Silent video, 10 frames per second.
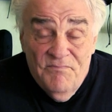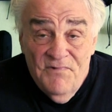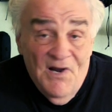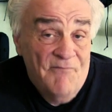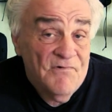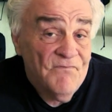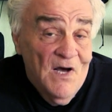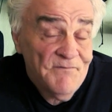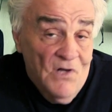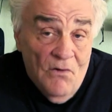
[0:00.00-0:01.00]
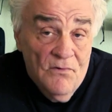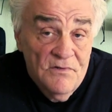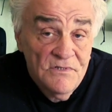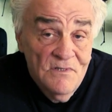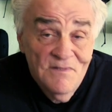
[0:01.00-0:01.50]
not for
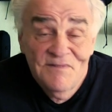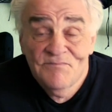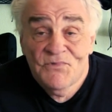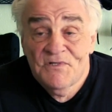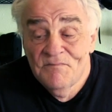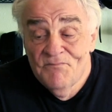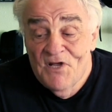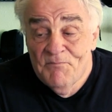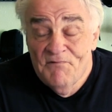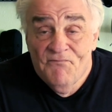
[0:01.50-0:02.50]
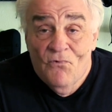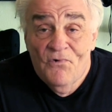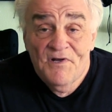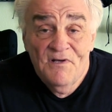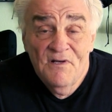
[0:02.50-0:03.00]
$5, but maybe
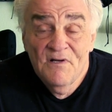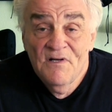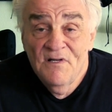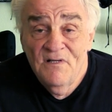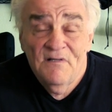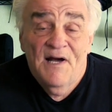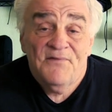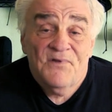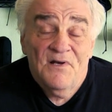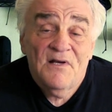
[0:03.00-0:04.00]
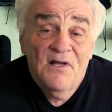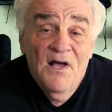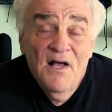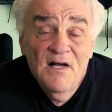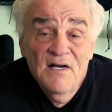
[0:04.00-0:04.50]
40, I think.
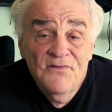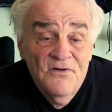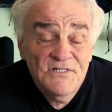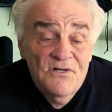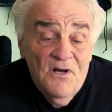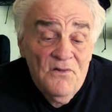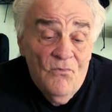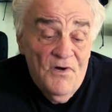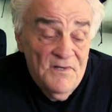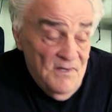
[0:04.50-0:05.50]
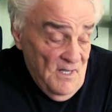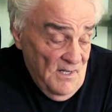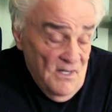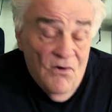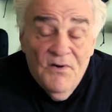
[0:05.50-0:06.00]
And there's another one,
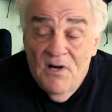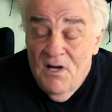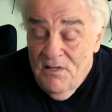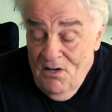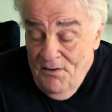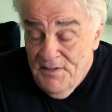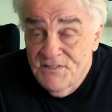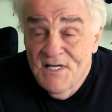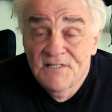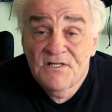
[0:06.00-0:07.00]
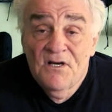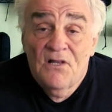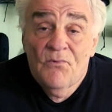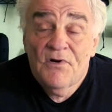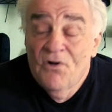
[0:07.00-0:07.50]
Argus has
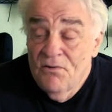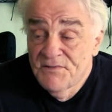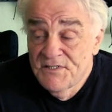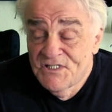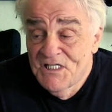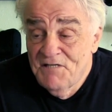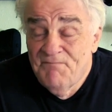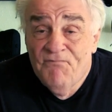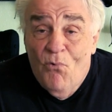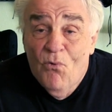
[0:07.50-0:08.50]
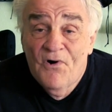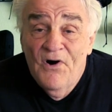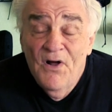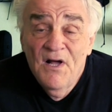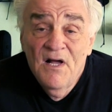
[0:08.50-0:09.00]
another one called the
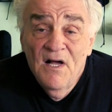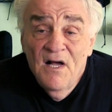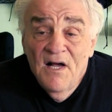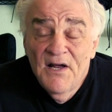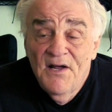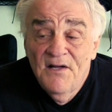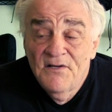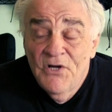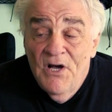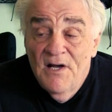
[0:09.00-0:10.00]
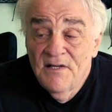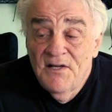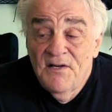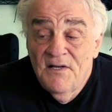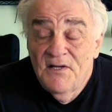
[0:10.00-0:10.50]
C4, and
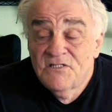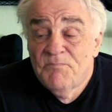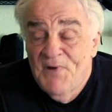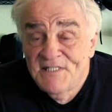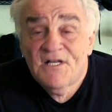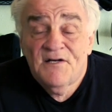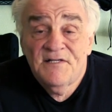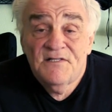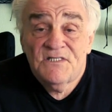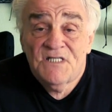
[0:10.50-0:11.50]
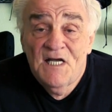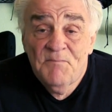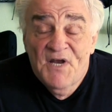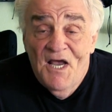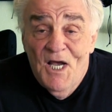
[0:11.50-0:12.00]
it's basically the
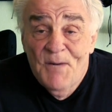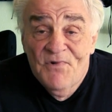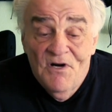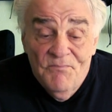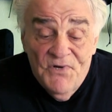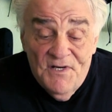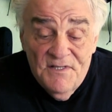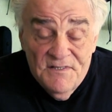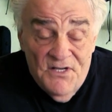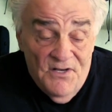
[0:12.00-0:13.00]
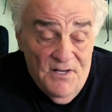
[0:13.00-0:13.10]
same camera, but it